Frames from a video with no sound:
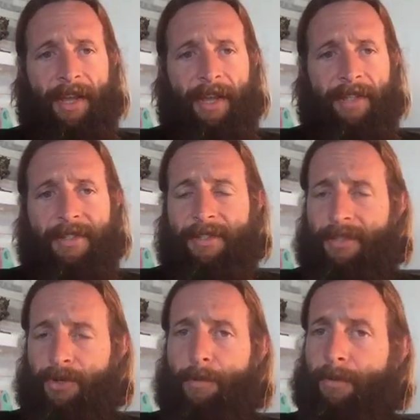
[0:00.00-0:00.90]
it's
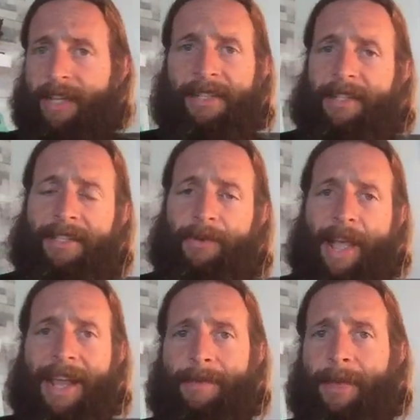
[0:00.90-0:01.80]
super easy to
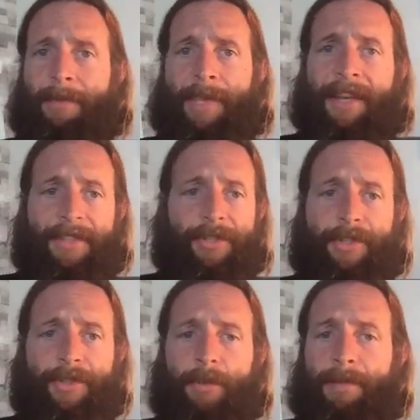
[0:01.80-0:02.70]
animate because it's
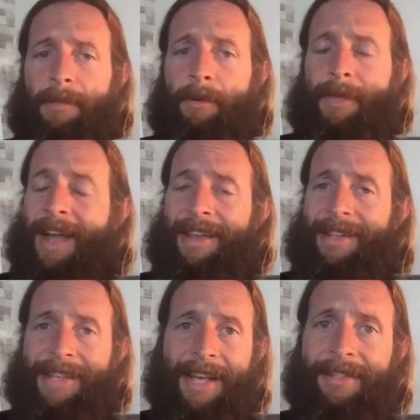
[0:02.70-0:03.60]
just 2 people behind a
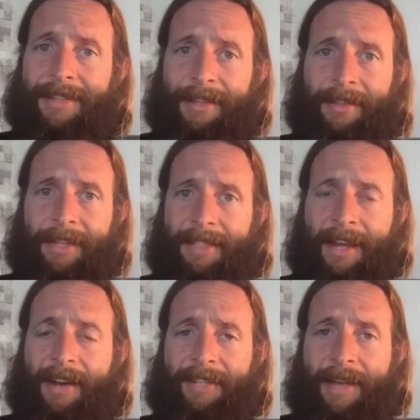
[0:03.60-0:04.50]
desk the
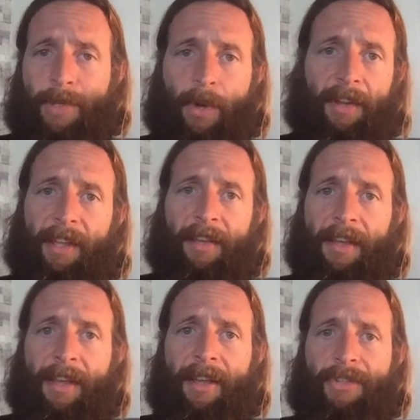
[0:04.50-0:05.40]
entire time talking.
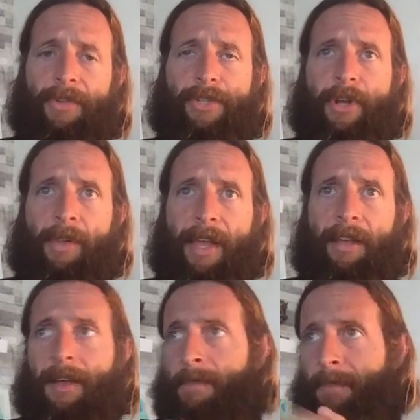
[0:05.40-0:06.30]
So there's no
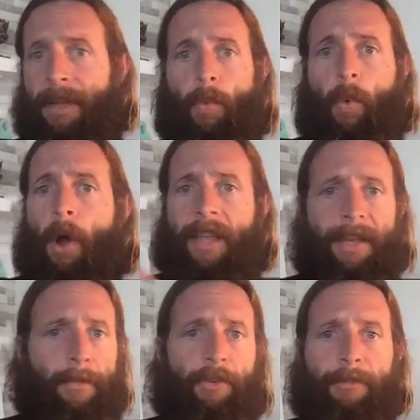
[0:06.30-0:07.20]
like big
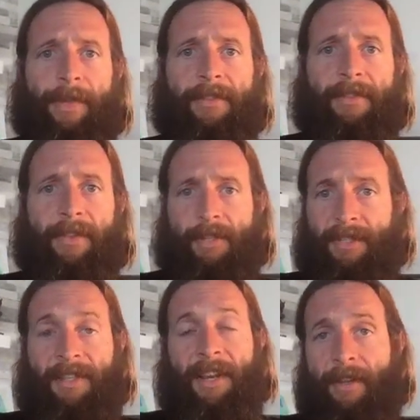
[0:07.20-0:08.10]
walking movements. They're
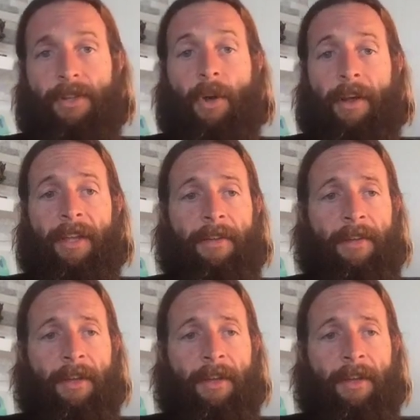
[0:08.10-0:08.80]
just sitting there talking.